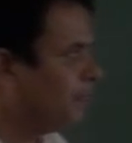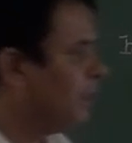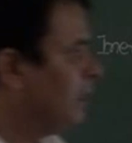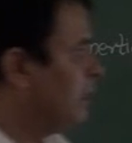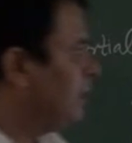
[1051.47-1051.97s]

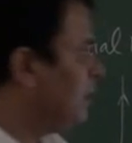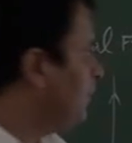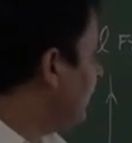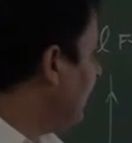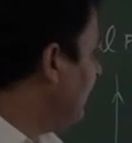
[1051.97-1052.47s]
Here we
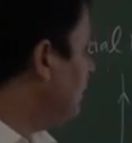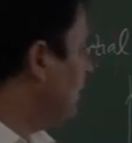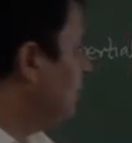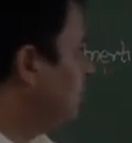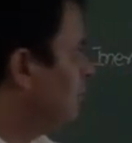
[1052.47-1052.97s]
have
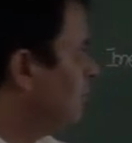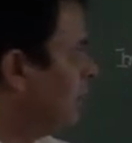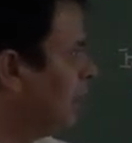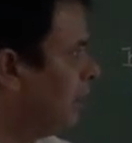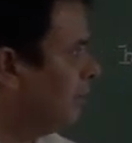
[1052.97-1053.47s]

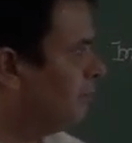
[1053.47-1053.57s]
the